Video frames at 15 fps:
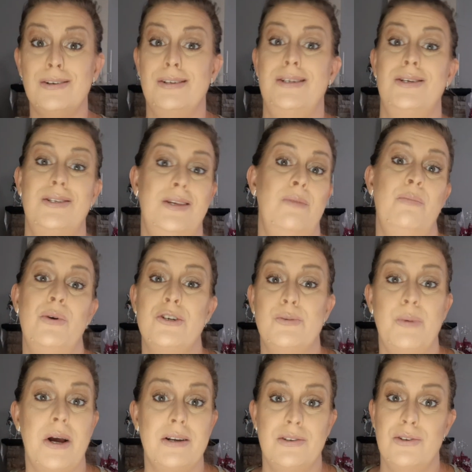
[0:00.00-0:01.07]
December's
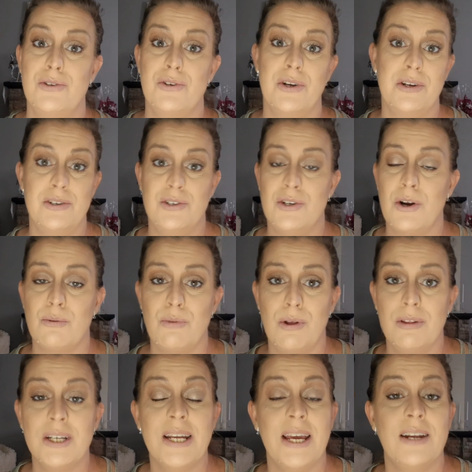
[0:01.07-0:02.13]
boxes are going to start
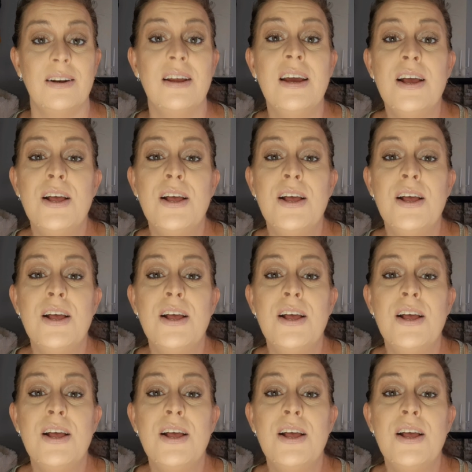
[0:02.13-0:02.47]
rolling in.